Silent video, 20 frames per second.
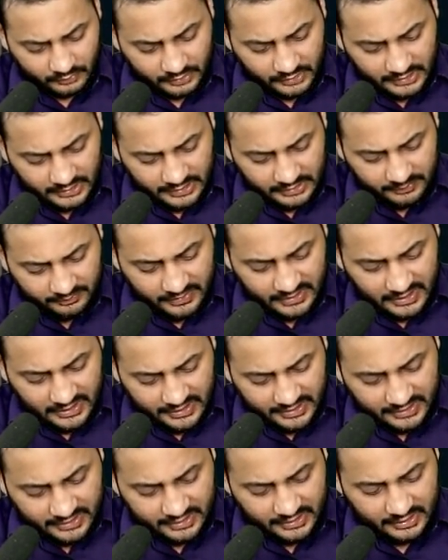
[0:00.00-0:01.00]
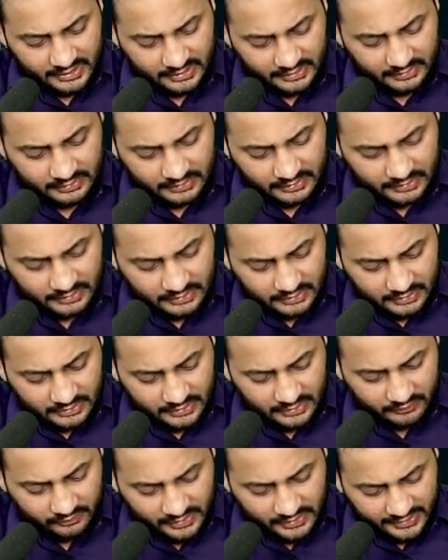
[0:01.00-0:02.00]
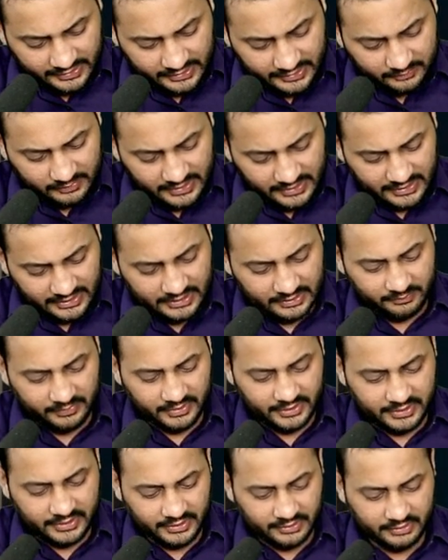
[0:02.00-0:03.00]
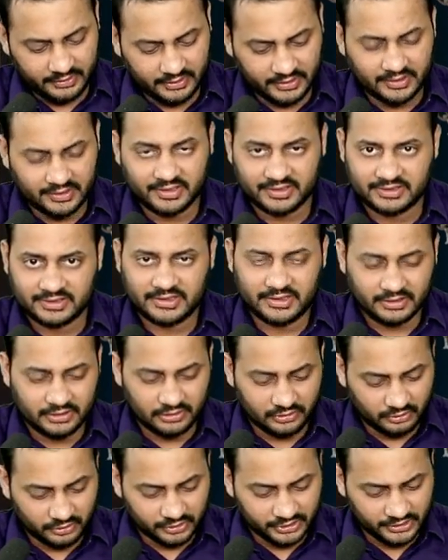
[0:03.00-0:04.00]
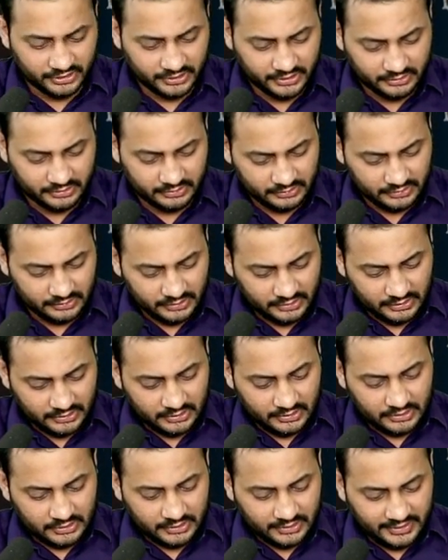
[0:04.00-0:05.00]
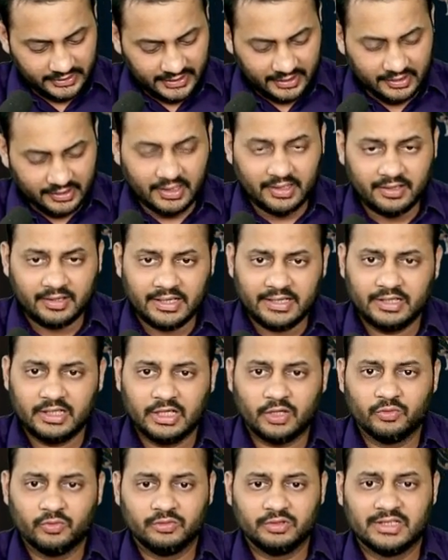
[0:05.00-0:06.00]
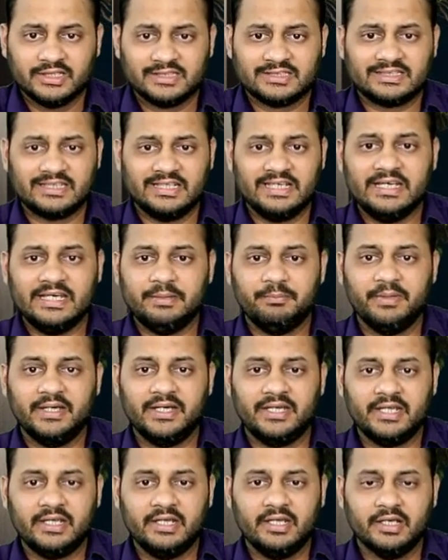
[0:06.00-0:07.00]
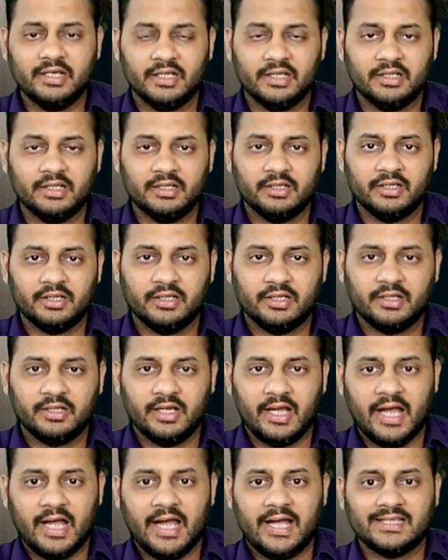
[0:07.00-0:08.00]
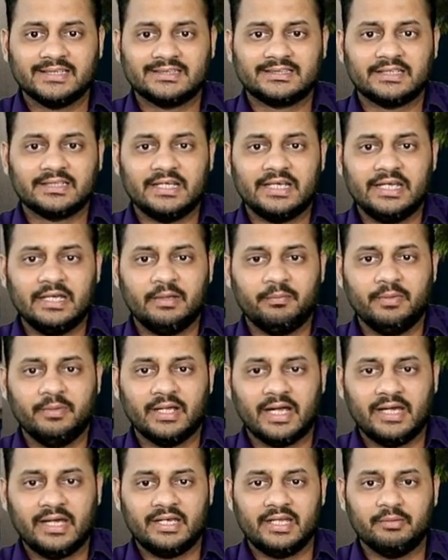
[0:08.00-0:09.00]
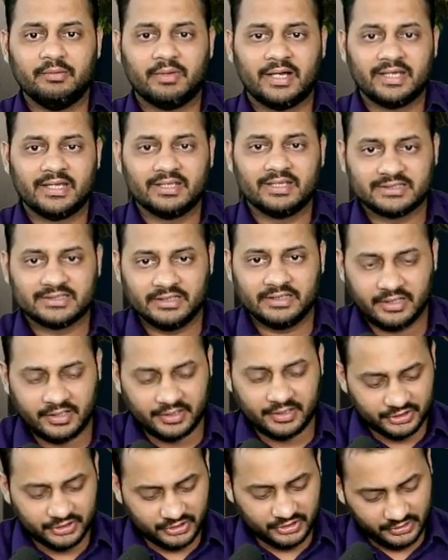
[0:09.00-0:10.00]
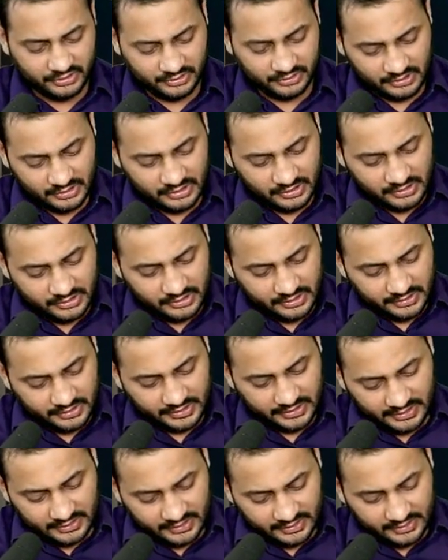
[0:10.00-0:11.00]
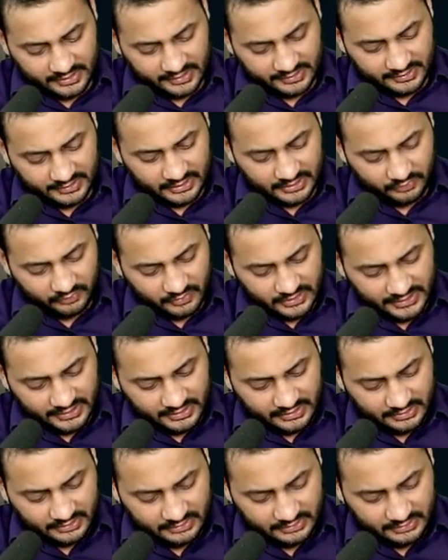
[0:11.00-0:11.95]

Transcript: EBIT divided by EBT, understand the logic. Can I write down this EBT as EBIT minus interest? Can I write it down like